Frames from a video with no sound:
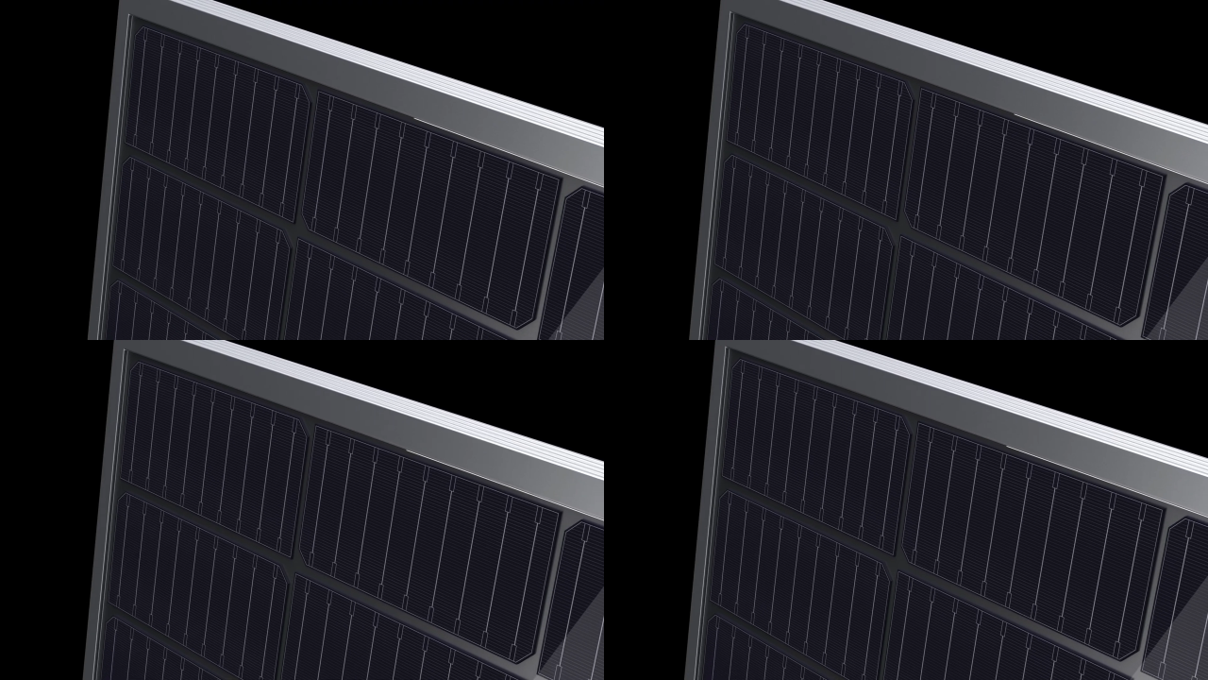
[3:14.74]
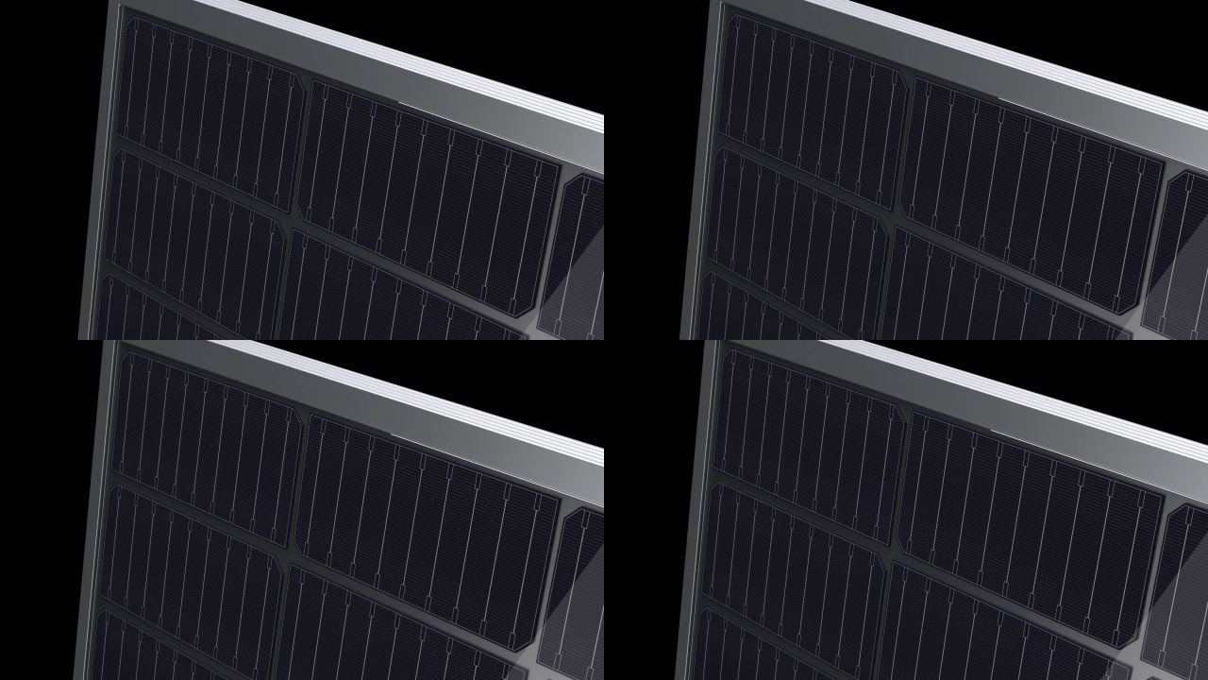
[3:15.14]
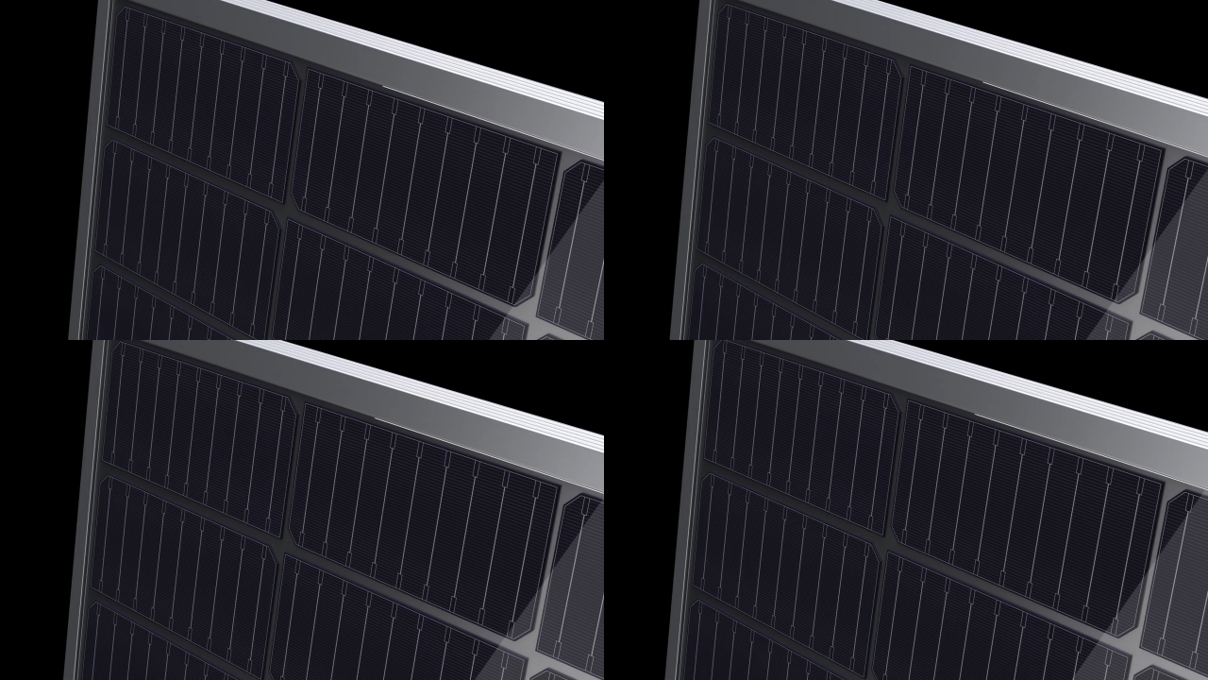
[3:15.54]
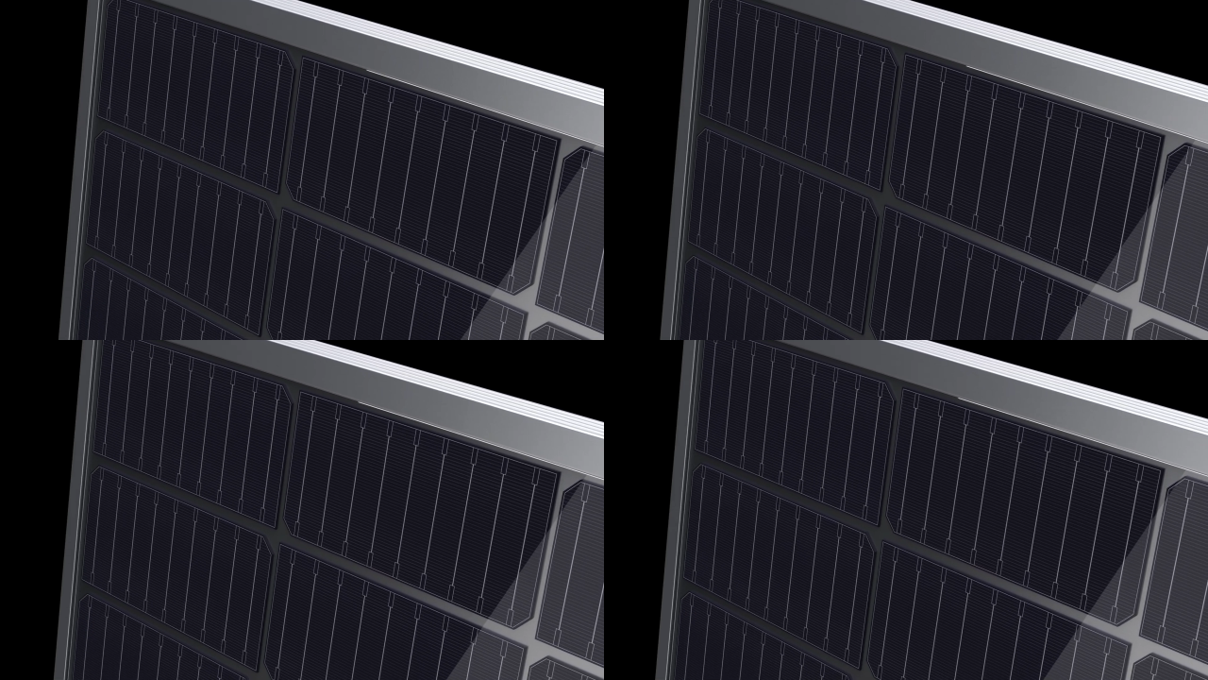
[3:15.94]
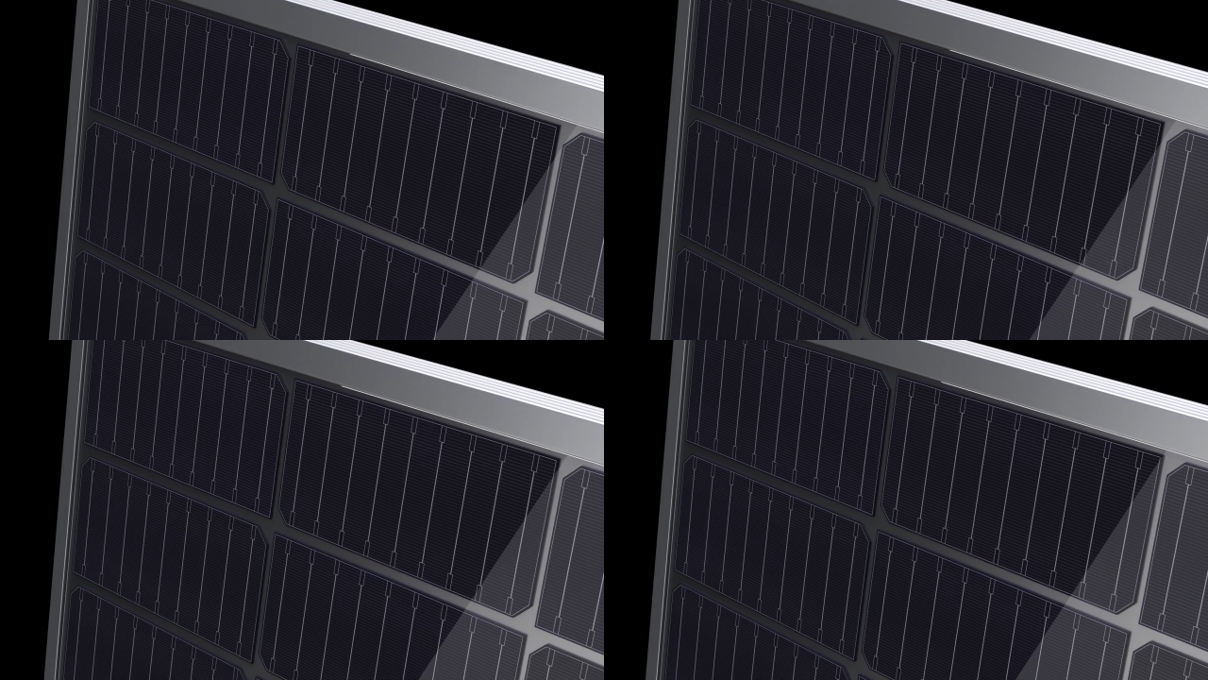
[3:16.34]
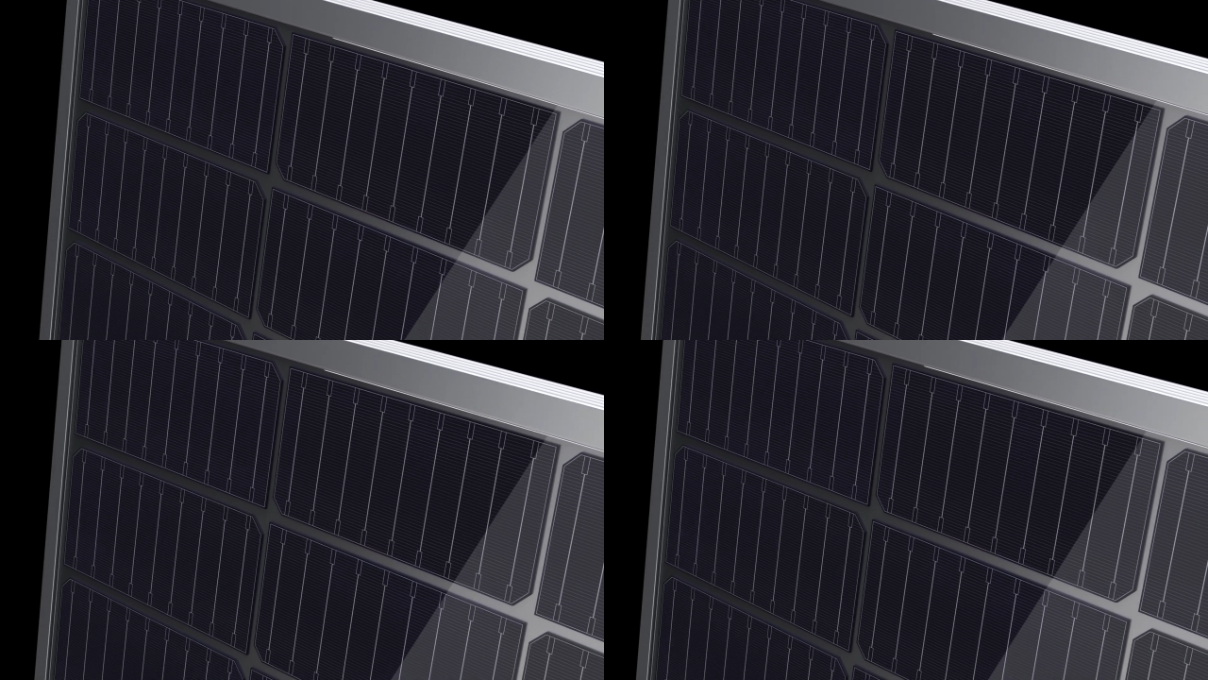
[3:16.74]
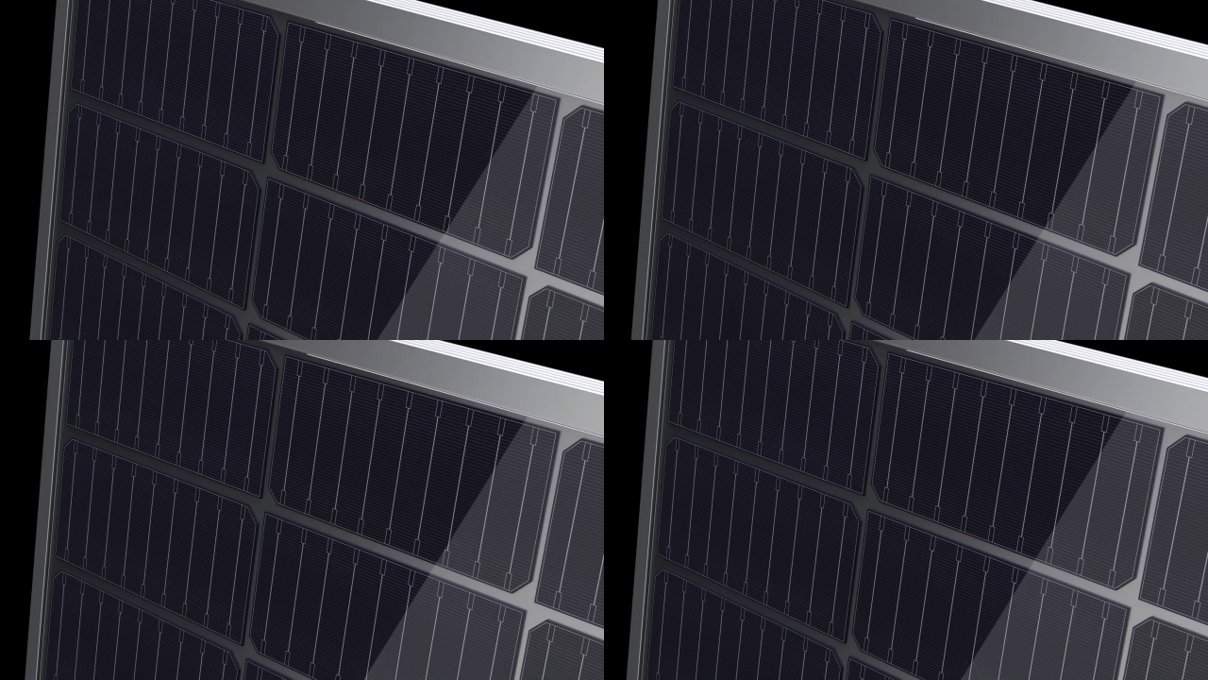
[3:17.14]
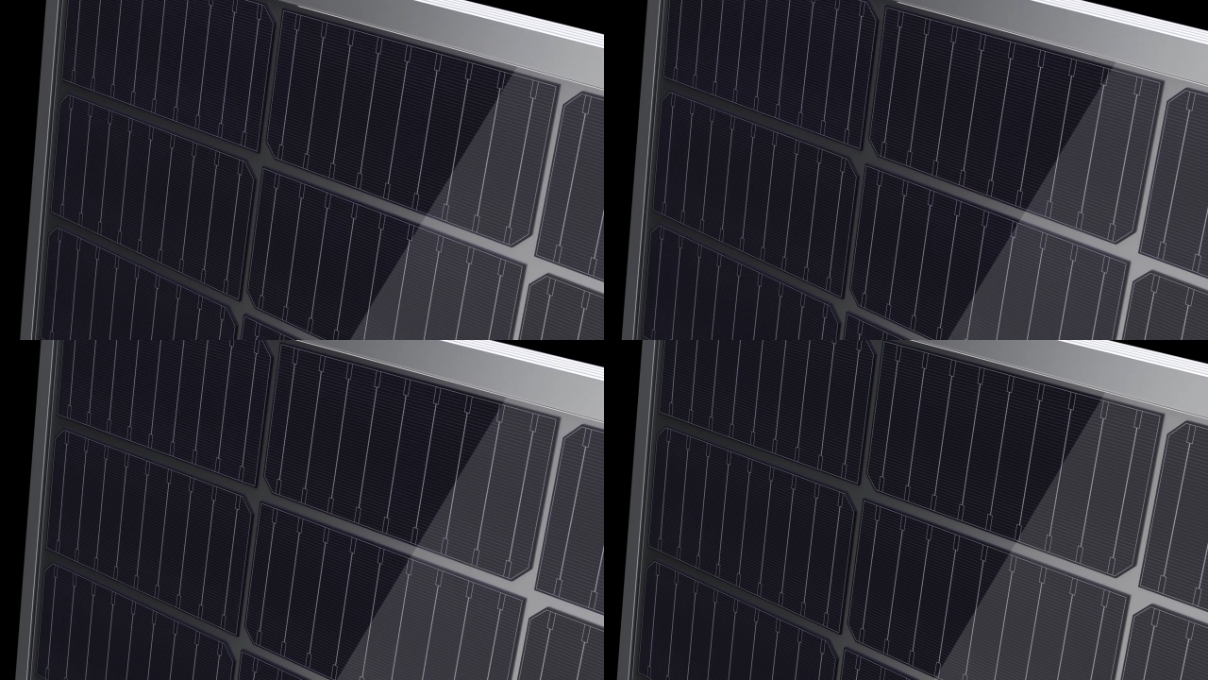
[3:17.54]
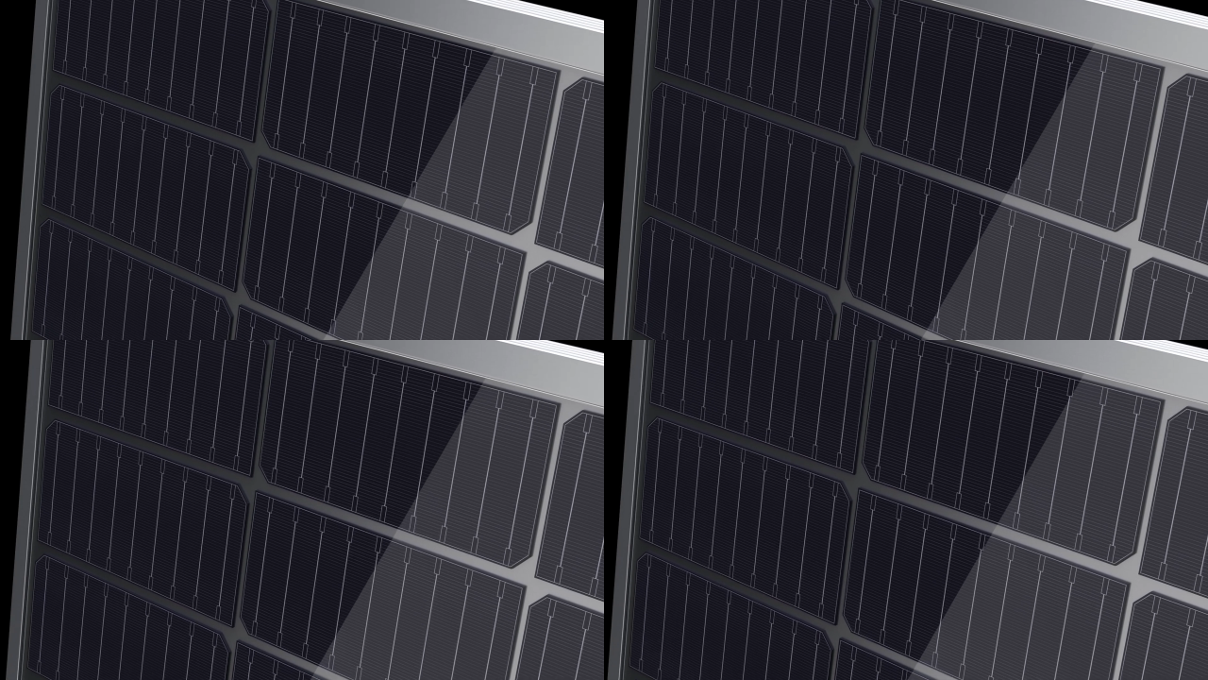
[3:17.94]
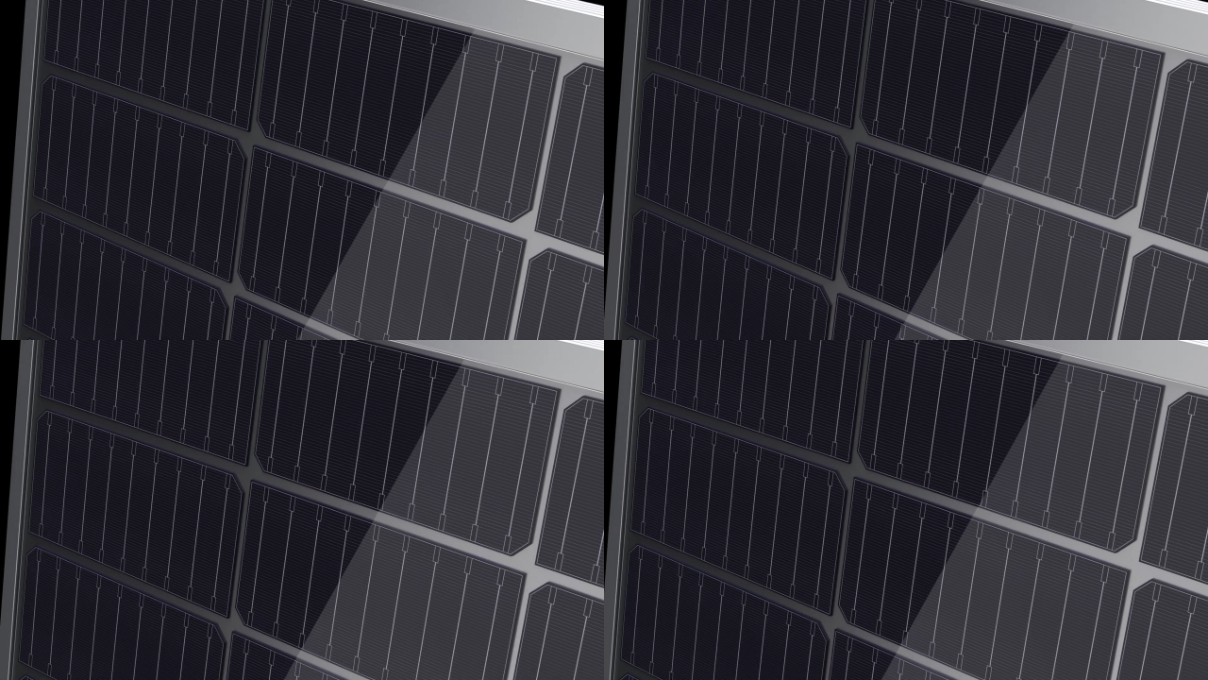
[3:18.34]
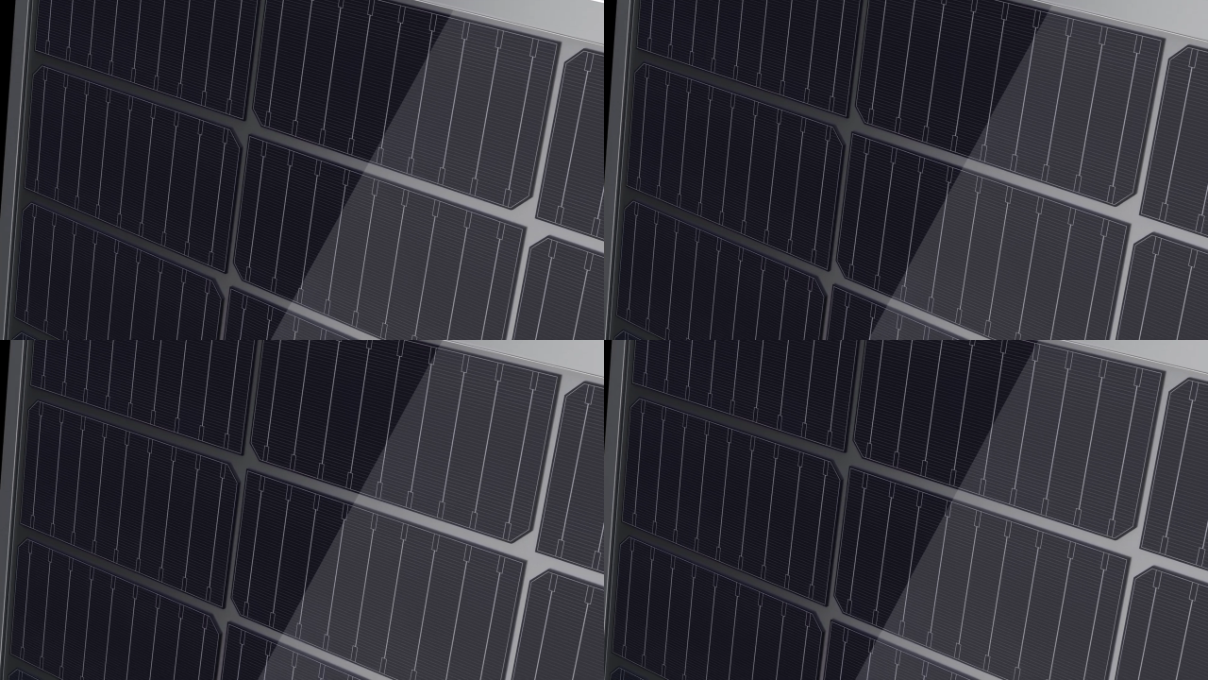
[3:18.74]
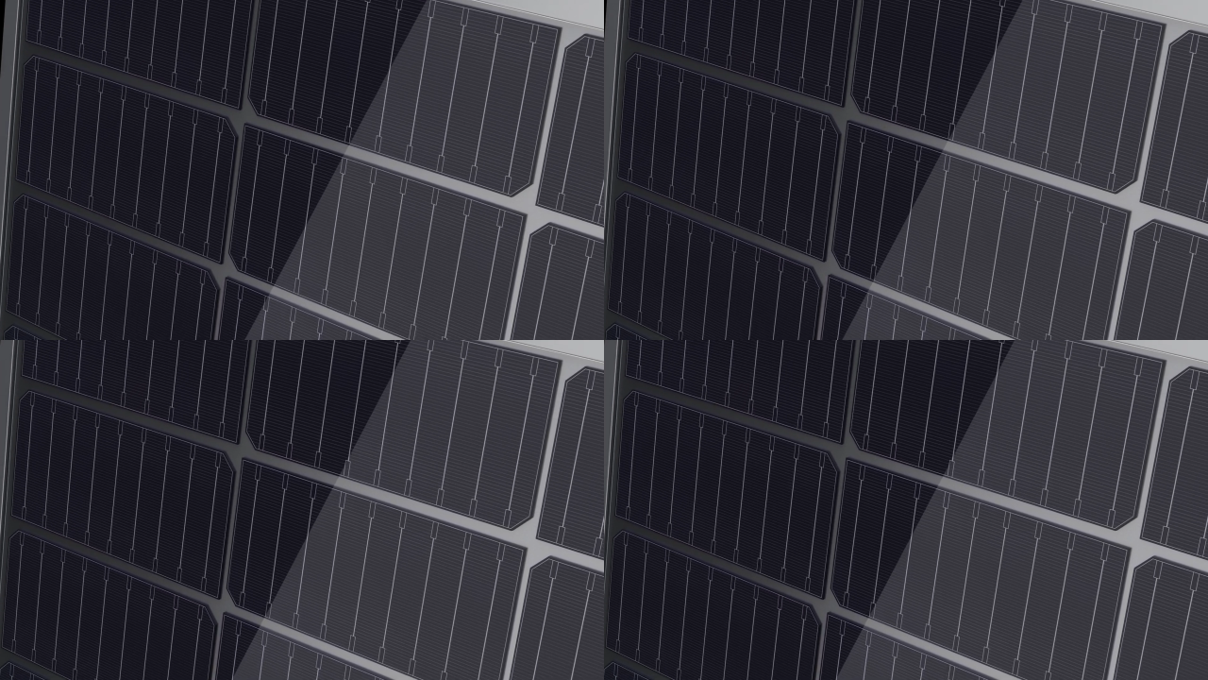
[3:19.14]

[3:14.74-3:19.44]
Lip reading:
[unreadable: no face in view]